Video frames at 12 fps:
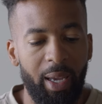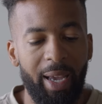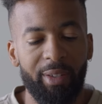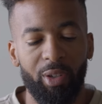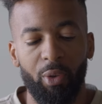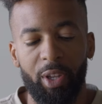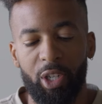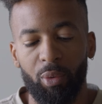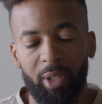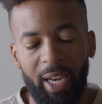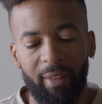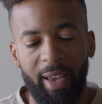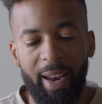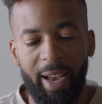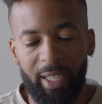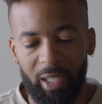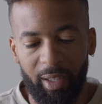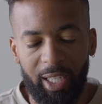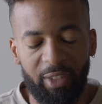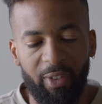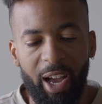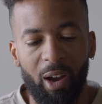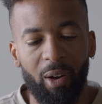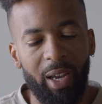And so then you'll take that XLS file